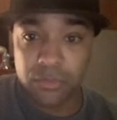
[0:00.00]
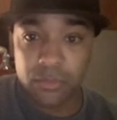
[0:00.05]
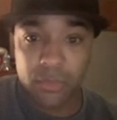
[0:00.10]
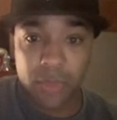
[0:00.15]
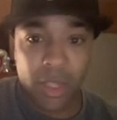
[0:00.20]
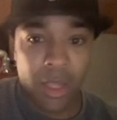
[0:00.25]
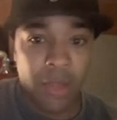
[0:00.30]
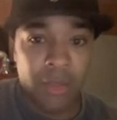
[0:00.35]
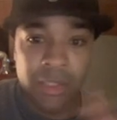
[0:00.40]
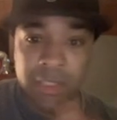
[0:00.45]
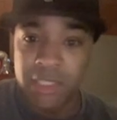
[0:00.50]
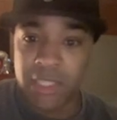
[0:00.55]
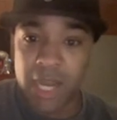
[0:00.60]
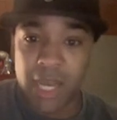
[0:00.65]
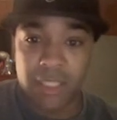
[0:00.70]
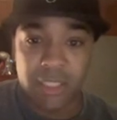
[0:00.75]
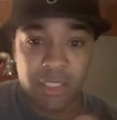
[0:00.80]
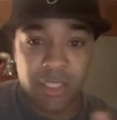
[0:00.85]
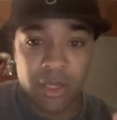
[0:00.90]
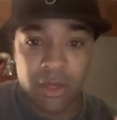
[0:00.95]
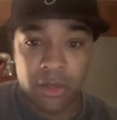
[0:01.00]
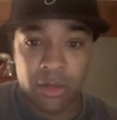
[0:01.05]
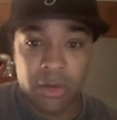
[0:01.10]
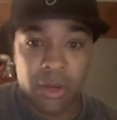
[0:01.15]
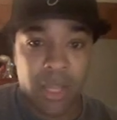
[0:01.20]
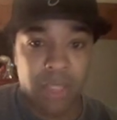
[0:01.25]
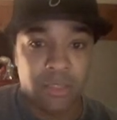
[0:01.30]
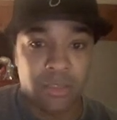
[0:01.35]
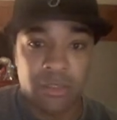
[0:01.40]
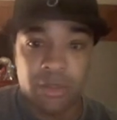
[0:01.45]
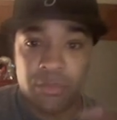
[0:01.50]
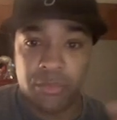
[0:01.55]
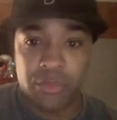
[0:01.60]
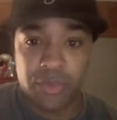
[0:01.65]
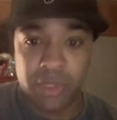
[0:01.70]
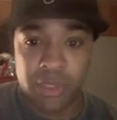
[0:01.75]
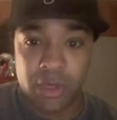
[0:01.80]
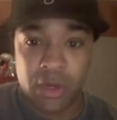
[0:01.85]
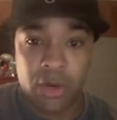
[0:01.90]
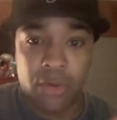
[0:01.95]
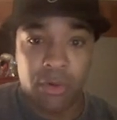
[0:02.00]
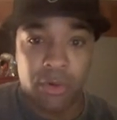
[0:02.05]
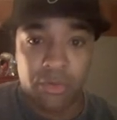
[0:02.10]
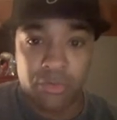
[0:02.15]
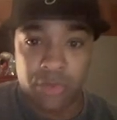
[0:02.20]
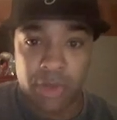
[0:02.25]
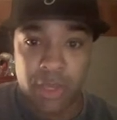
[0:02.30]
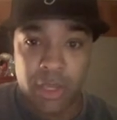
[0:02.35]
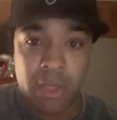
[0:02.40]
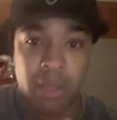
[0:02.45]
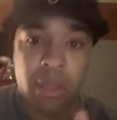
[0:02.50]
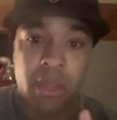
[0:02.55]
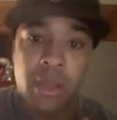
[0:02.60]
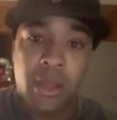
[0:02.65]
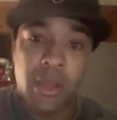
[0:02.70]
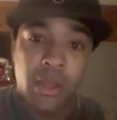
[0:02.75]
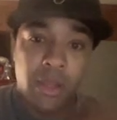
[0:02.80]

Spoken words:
And then Josh Taylor has the WBO in the ring.